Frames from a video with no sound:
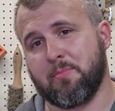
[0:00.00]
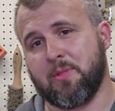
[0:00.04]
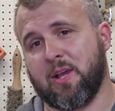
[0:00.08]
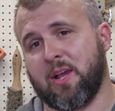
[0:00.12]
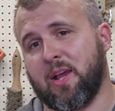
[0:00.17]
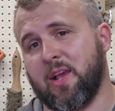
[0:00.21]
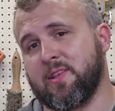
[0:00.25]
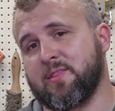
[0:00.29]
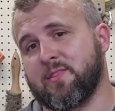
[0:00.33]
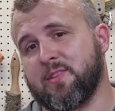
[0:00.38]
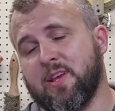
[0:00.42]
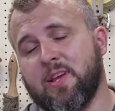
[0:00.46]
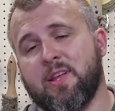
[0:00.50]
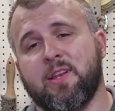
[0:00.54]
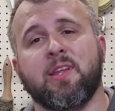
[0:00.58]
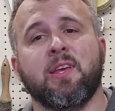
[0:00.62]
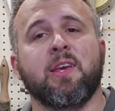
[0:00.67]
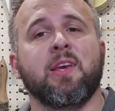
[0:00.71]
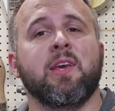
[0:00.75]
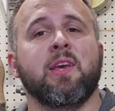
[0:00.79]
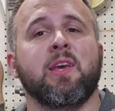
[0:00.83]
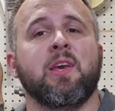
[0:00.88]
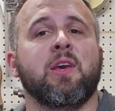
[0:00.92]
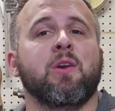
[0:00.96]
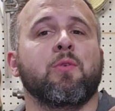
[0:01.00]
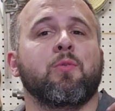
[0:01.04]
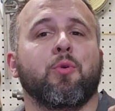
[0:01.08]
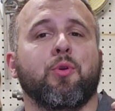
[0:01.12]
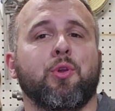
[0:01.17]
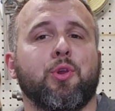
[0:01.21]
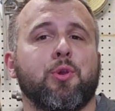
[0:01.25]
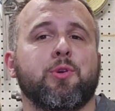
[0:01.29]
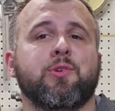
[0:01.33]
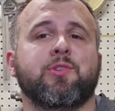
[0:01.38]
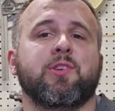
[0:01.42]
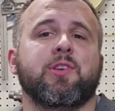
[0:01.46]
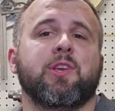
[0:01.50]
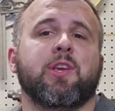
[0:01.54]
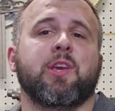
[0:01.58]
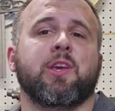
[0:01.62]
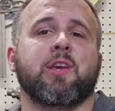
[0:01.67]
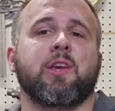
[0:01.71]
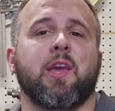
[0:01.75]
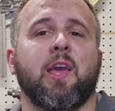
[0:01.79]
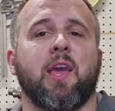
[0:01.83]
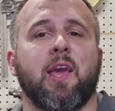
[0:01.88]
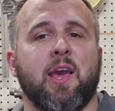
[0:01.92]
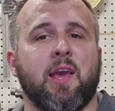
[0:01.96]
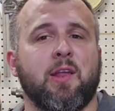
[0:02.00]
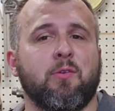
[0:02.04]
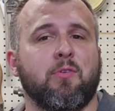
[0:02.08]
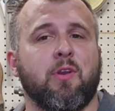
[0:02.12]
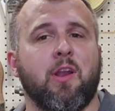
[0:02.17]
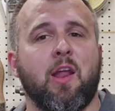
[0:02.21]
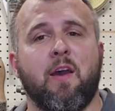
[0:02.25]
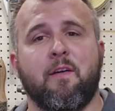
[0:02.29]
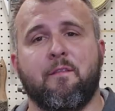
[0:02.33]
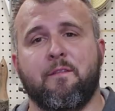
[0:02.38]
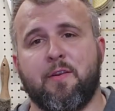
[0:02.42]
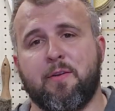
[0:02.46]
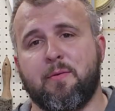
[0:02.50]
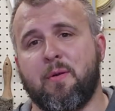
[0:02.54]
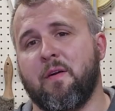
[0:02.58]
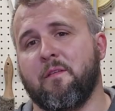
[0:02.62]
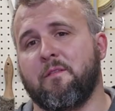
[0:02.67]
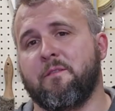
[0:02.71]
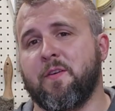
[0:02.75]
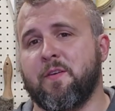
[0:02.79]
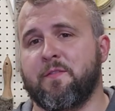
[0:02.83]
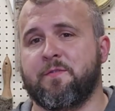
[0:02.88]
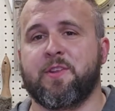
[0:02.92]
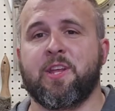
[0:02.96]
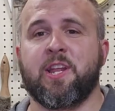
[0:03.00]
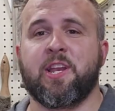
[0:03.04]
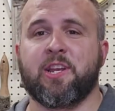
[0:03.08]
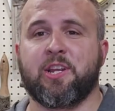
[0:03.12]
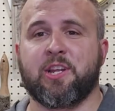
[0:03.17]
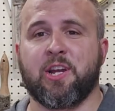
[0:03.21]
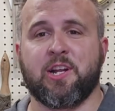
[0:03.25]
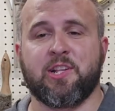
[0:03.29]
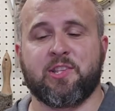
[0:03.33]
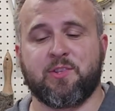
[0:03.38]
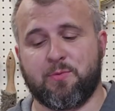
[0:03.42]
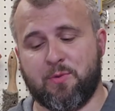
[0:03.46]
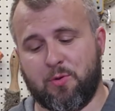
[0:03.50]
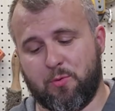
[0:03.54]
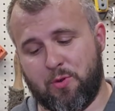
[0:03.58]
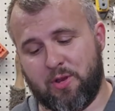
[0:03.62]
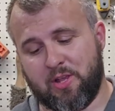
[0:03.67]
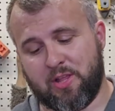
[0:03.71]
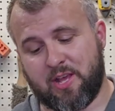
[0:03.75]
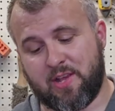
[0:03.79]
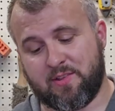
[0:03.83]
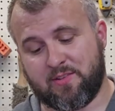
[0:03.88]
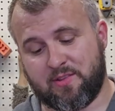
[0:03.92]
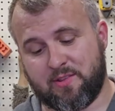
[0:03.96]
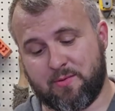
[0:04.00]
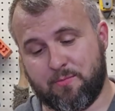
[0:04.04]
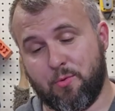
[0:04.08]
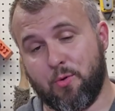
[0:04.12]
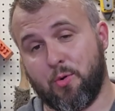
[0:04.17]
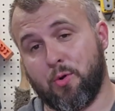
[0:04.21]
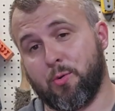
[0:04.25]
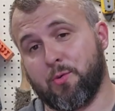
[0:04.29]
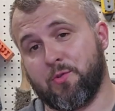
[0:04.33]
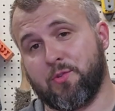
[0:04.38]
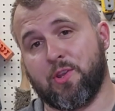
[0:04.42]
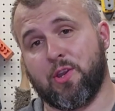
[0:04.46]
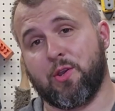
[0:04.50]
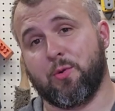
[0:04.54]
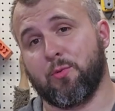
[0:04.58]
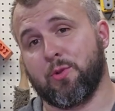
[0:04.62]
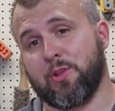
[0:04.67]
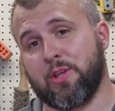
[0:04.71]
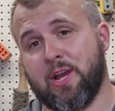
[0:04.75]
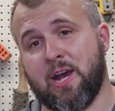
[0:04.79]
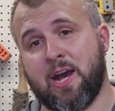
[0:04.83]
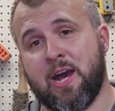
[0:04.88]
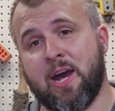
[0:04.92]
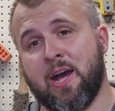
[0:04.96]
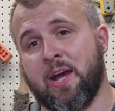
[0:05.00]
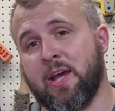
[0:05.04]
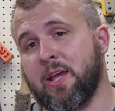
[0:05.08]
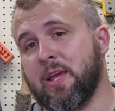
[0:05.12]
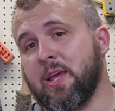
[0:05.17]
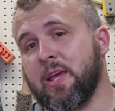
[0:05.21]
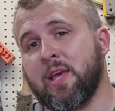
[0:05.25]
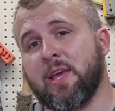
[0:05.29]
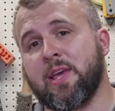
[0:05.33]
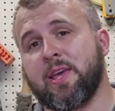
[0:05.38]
Like I said, we're using it, and when after about 15 cuts, we realized that the motor was getting really hot.